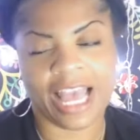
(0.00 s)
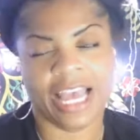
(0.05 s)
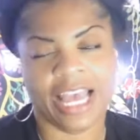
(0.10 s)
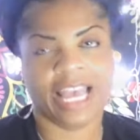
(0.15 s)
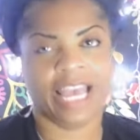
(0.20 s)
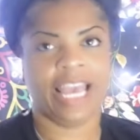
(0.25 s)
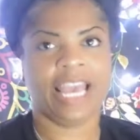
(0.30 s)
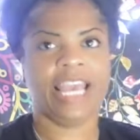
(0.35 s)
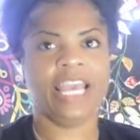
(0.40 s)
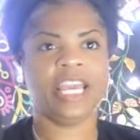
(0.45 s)

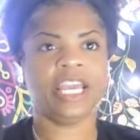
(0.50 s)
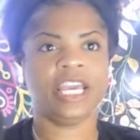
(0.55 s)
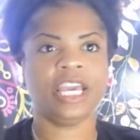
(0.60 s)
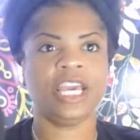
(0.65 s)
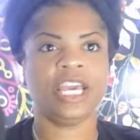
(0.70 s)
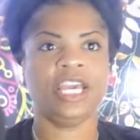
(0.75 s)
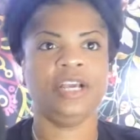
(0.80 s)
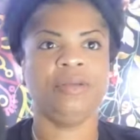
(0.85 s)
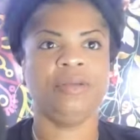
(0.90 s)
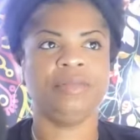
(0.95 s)
he
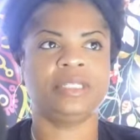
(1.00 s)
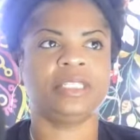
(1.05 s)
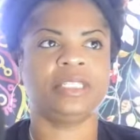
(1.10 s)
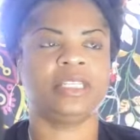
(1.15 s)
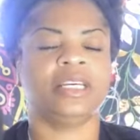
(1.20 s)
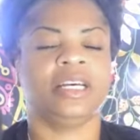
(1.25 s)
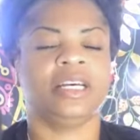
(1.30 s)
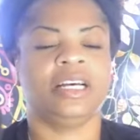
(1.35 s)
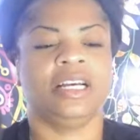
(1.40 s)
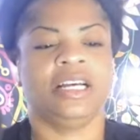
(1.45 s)
keeps
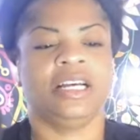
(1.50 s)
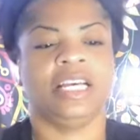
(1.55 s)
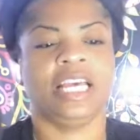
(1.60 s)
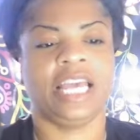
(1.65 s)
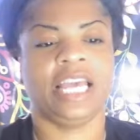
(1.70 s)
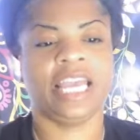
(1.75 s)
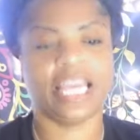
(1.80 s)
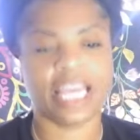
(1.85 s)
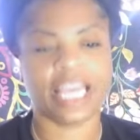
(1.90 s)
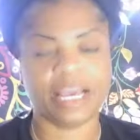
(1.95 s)

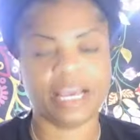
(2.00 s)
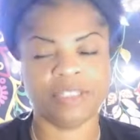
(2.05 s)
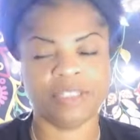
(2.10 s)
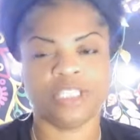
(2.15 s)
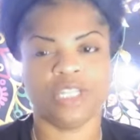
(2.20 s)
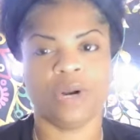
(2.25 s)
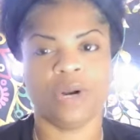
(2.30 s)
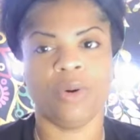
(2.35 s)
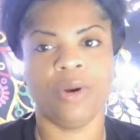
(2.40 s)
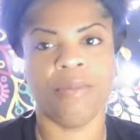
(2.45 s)
he keeps
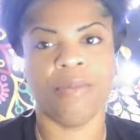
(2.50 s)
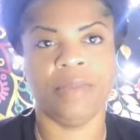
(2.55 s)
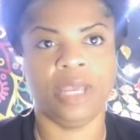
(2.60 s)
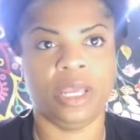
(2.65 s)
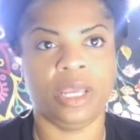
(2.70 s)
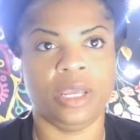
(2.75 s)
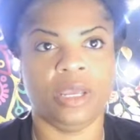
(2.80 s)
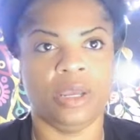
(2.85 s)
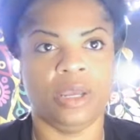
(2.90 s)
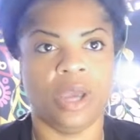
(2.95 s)
showing
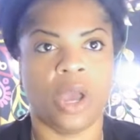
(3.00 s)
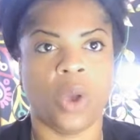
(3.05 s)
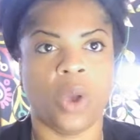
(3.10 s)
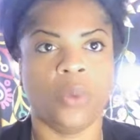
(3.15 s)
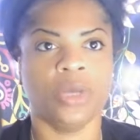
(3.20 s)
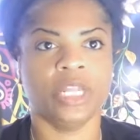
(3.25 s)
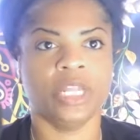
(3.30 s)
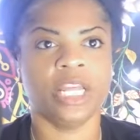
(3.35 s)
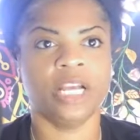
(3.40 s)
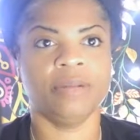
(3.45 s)
me
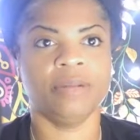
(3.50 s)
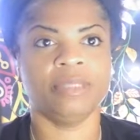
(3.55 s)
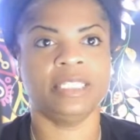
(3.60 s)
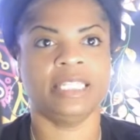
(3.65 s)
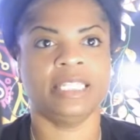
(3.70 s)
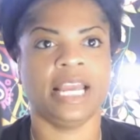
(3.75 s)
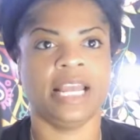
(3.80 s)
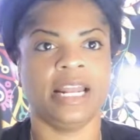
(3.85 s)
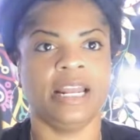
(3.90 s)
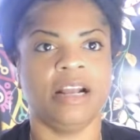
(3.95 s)
with him
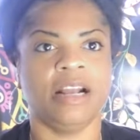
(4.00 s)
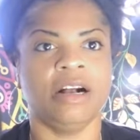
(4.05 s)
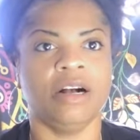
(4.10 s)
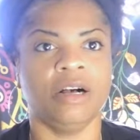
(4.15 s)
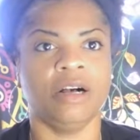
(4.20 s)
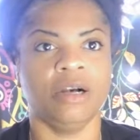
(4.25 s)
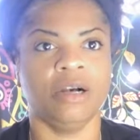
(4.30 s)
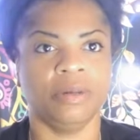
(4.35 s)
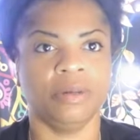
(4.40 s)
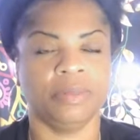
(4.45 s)
standing
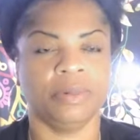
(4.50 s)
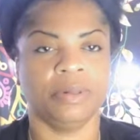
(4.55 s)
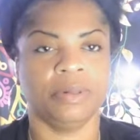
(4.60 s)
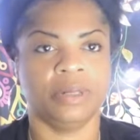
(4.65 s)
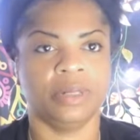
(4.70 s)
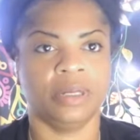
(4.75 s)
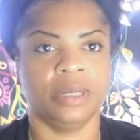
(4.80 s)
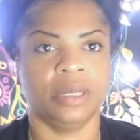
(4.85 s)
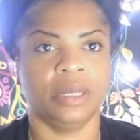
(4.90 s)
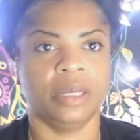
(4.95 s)
up.
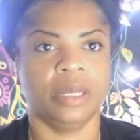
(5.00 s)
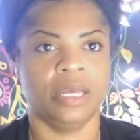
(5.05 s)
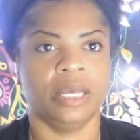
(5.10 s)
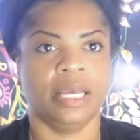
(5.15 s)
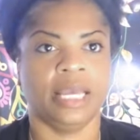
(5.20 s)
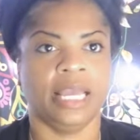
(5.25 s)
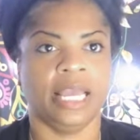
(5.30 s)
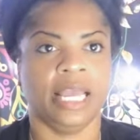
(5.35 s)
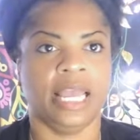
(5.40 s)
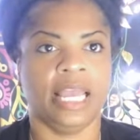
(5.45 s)

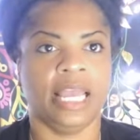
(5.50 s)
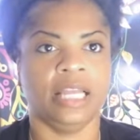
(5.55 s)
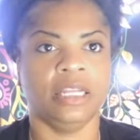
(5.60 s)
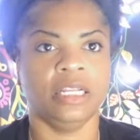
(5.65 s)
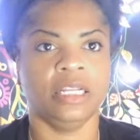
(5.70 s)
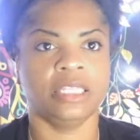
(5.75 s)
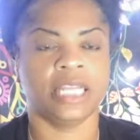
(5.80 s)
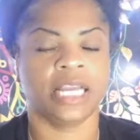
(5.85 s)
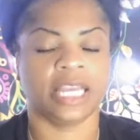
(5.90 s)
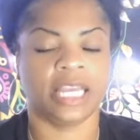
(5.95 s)
It
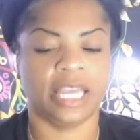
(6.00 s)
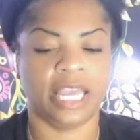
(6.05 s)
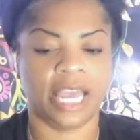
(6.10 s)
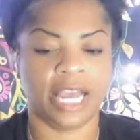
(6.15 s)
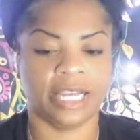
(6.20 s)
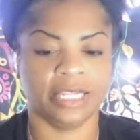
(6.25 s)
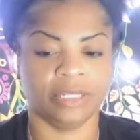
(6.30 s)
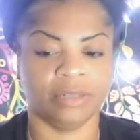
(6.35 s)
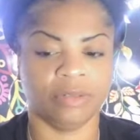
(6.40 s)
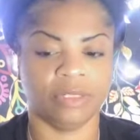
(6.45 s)
looks like he
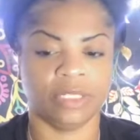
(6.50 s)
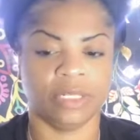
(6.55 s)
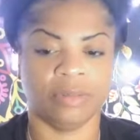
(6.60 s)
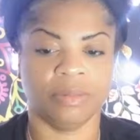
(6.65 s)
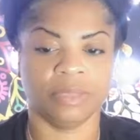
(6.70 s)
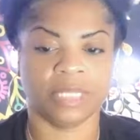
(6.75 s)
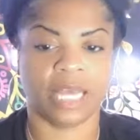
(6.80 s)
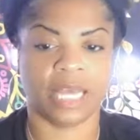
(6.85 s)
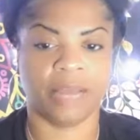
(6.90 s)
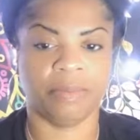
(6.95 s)
has on some
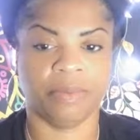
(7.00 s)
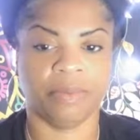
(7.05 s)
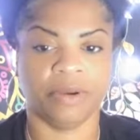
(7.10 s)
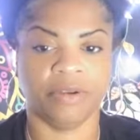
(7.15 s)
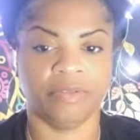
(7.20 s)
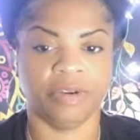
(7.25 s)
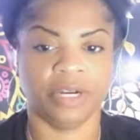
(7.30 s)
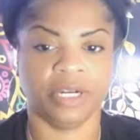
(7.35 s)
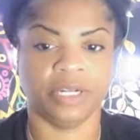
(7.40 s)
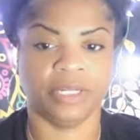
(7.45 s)
type
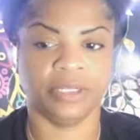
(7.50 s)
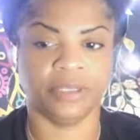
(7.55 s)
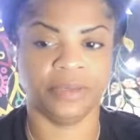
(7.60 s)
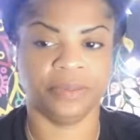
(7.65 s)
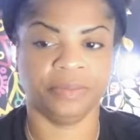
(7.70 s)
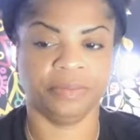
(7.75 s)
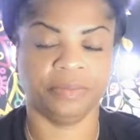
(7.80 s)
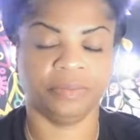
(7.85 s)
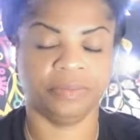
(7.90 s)
of um